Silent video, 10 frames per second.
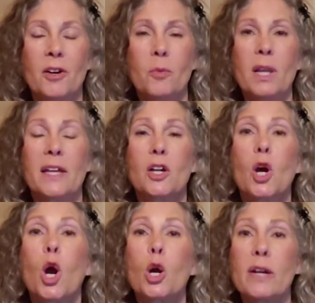will
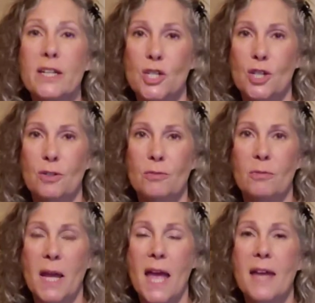encourage you
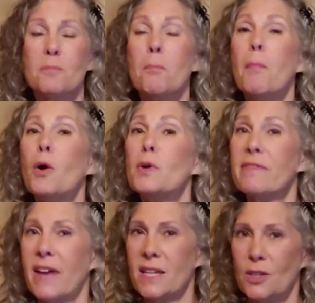and
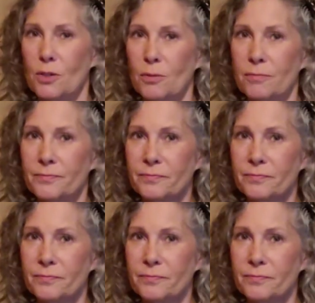motivate you,